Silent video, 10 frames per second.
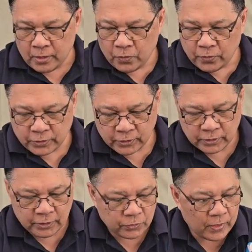which is
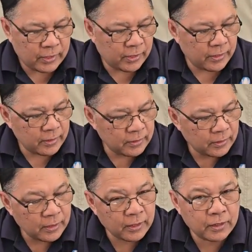this one here,
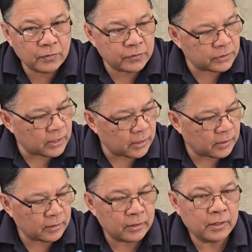and with the
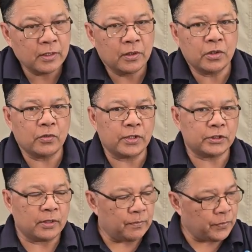long
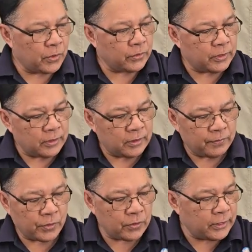reach
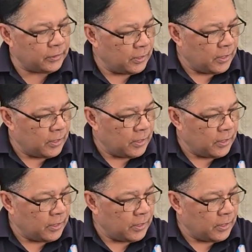proning,